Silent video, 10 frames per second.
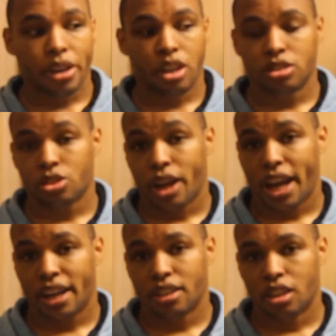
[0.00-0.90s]
we also
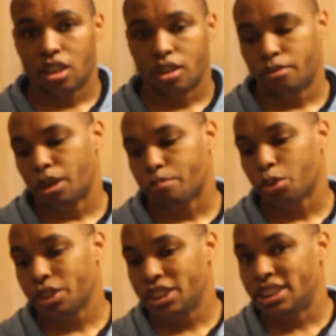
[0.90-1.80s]
had a, a
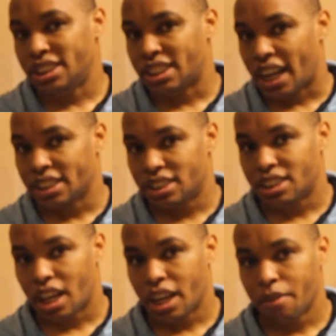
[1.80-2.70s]
pretty nice
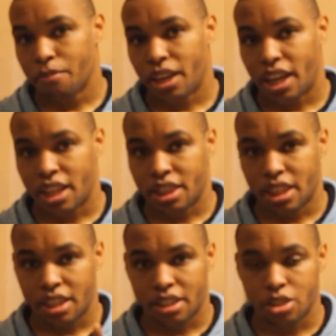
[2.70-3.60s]
time in,
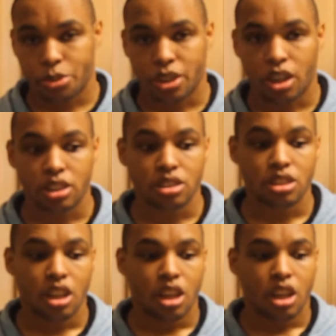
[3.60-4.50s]
in this regards.